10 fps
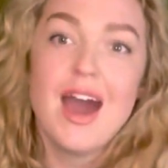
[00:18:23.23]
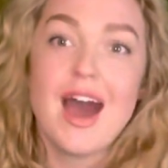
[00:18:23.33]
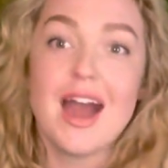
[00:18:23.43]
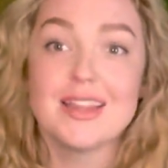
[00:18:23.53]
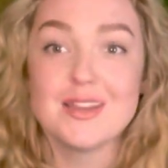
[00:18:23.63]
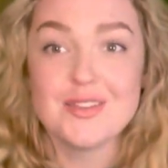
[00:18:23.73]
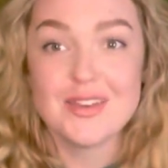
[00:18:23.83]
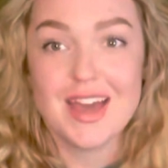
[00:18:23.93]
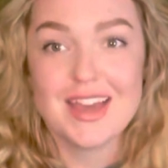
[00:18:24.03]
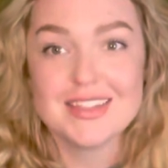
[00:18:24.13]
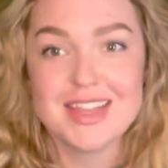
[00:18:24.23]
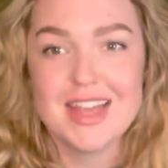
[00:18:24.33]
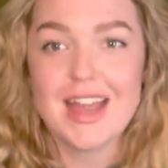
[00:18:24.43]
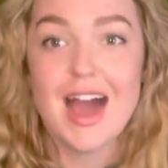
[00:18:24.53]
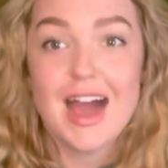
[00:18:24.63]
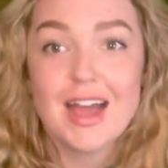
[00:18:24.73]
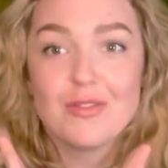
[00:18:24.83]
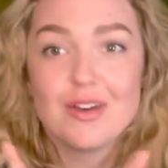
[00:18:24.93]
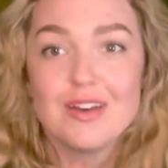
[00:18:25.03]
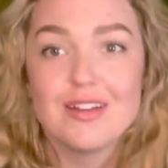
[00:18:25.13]
I love you guys. And I
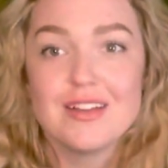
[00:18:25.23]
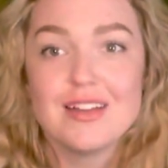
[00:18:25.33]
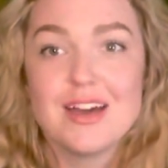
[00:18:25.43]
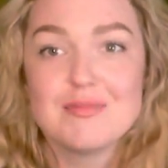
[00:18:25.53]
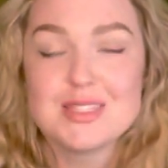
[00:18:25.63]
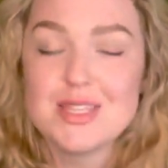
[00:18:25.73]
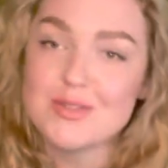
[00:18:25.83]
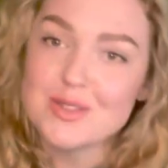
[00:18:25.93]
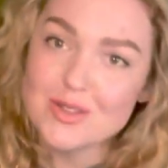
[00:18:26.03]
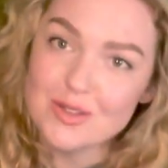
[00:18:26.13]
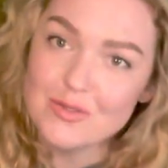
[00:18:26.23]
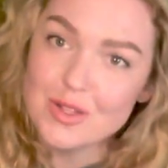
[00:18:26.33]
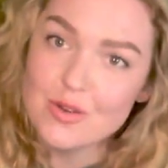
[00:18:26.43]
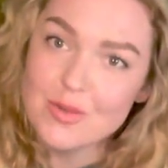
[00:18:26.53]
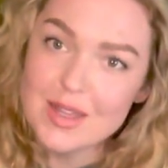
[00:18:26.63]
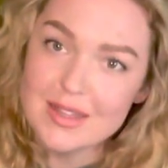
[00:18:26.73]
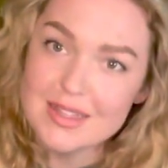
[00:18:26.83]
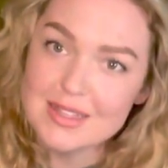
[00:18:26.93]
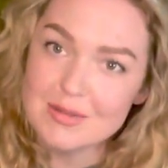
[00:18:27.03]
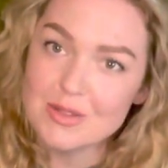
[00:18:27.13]
will see you soon for your
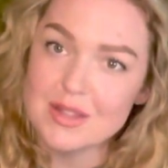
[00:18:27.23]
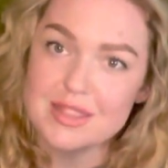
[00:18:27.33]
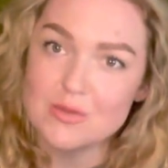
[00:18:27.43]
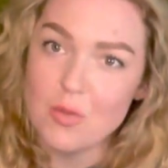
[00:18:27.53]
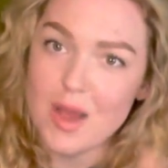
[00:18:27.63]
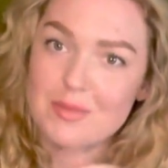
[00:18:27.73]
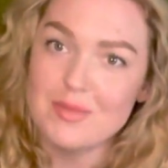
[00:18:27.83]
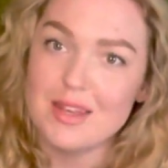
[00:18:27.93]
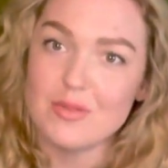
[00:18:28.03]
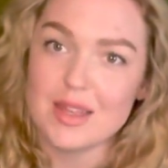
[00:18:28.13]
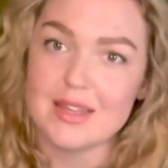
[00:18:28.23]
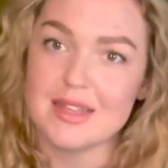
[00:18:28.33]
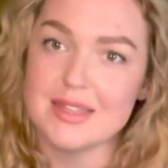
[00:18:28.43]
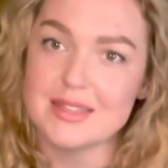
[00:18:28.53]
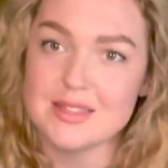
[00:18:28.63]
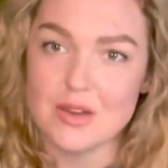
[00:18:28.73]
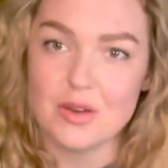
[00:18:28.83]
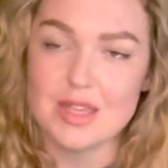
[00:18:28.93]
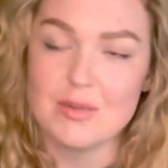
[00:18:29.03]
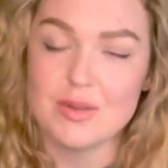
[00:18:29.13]
weeklies. I'm doing these 1-minute weeklies. So
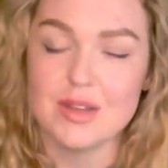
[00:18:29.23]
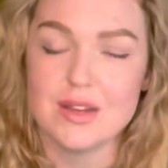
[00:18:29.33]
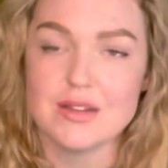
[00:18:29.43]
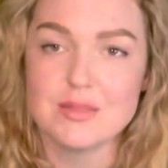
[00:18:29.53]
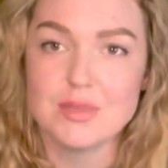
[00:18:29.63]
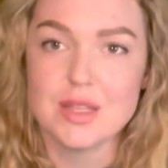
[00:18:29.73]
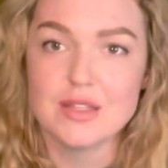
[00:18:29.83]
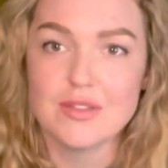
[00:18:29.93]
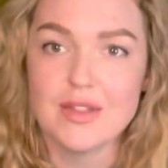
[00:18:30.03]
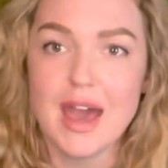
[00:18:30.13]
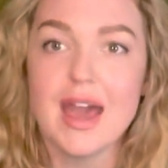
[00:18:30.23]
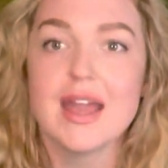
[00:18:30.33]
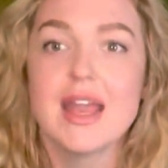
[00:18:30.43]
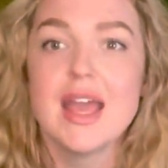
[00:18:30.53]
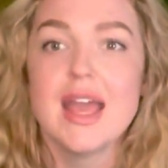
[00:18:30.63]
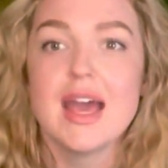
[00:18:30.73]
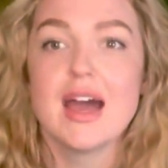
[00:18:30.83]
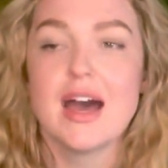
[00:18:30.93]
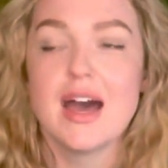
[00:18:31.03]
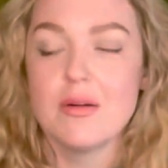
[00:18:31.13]
keep your ears peeled for that.
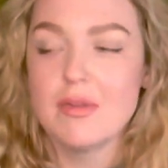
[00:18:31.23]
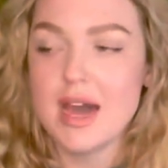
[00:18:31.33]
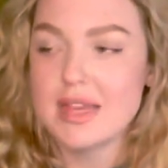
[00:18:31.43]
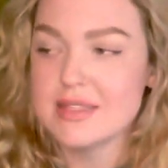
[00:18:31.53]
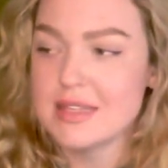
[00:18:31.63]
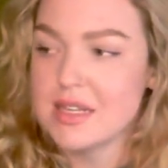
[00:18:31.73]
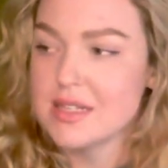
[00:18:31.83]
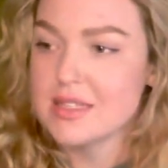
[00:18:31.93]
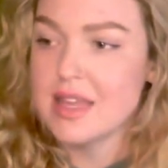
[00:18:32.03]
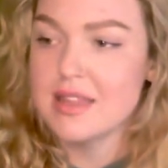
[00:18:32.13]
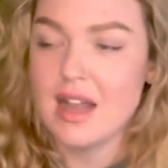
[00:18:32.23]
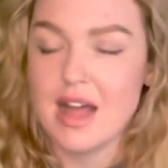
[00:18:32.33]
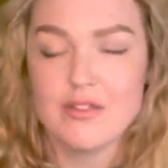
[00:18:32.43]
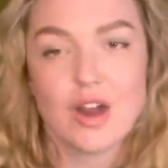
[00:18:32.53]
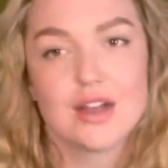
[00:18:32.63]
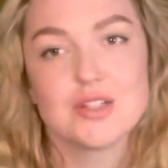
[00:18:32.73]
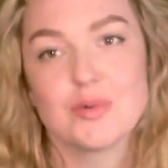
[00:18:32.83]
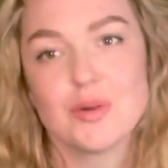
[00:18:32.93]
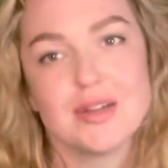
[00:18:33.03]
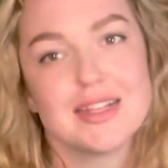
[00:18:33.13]
Eyes and ears. And then I'll have your
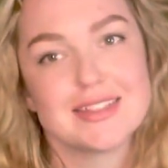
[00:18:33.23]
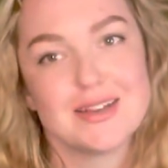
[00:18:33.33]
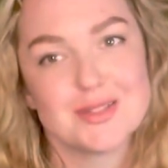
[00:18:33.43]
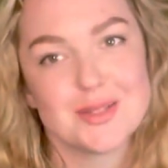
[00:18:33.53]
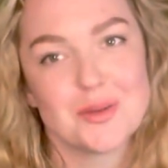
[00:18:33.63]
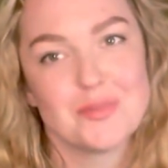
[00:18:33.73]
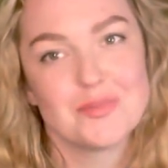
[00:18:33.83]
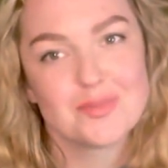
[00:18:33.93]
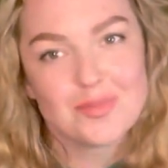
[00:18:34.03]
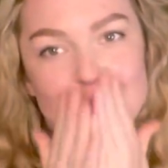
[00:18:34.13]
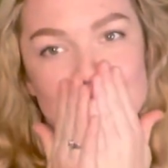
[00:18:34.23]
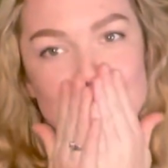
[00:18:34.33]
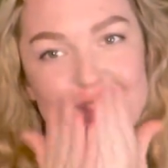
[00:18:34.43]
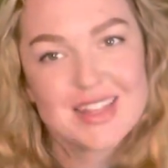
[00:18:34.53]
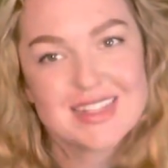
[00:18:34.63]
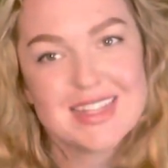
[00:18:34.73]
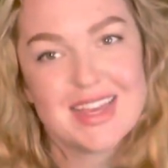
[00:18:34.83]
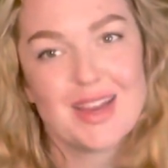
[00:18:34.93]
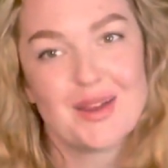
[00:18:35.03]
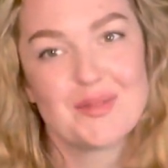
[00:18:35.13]
October readings out soon. Take care.